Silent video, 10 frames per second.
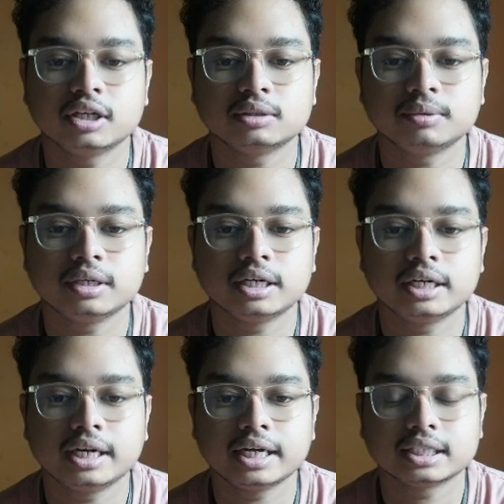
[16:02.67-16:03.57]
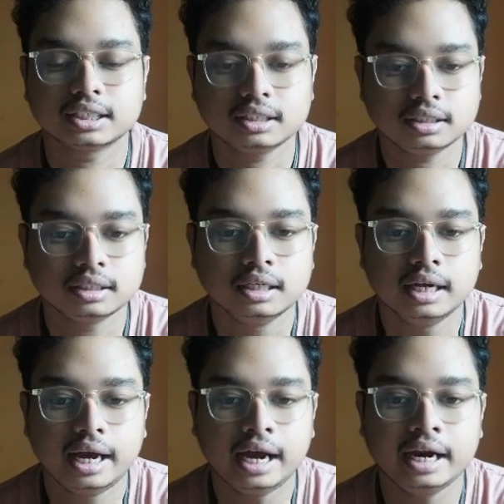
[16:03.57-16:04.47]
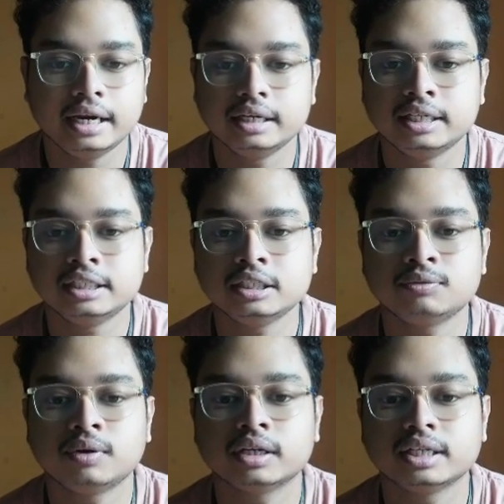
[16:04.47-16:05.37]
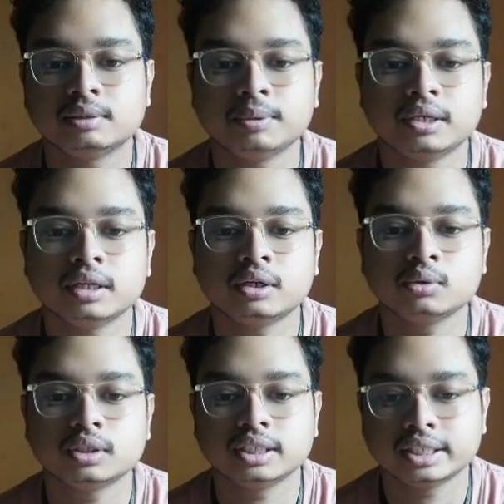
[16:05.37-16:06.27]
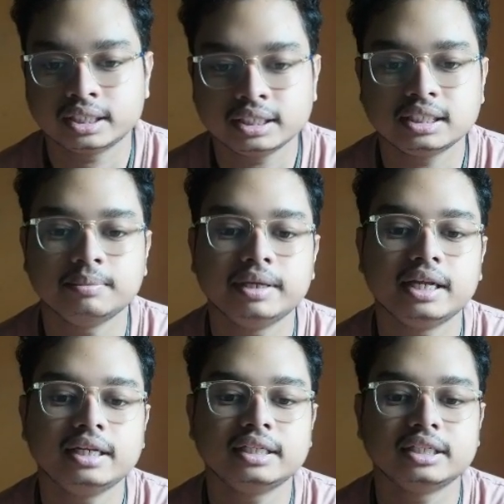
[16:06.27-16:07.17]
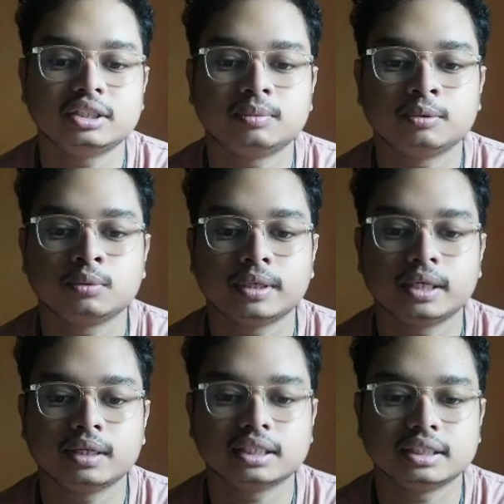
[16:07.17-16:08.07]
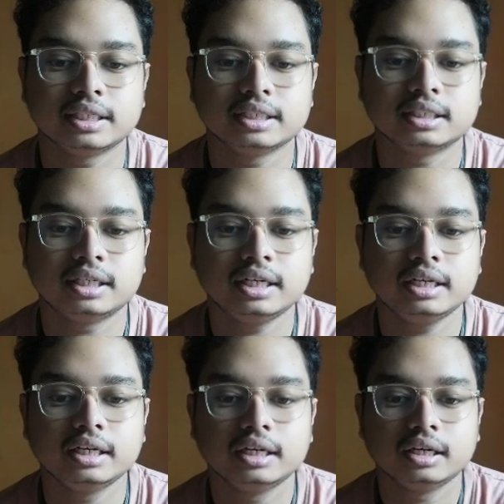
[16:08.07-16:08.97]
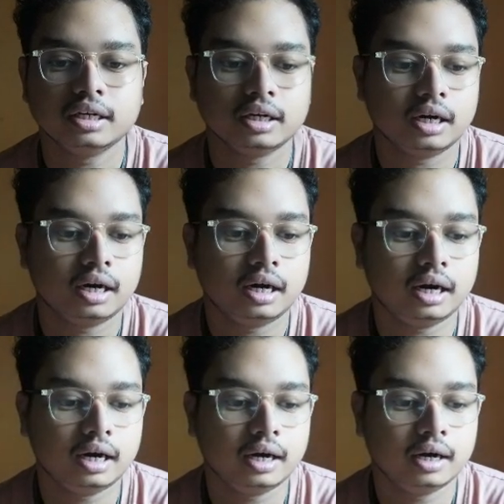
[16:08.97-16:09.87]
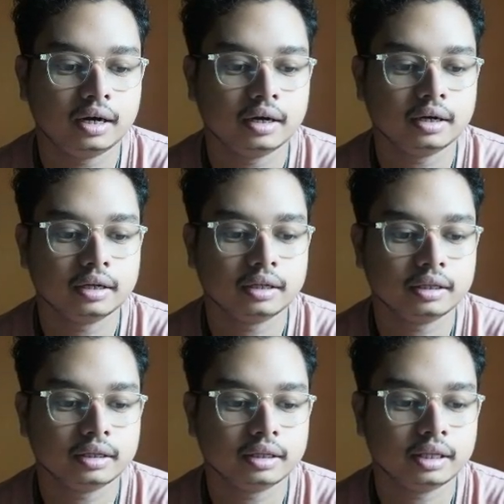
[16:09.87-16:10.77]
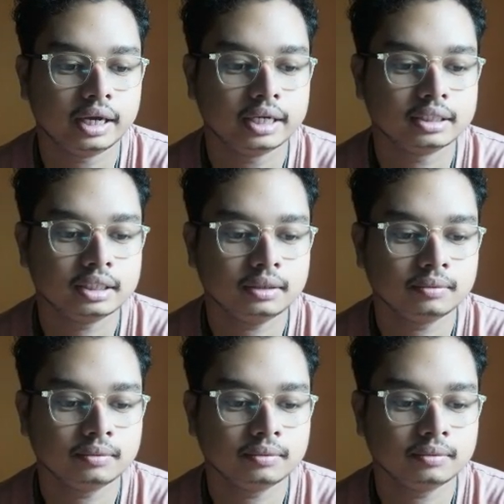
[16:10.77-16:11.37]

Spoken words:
butane interaction. This is for this particular 2 CH3. Similarly, this 2 particular CH3, uh, there is a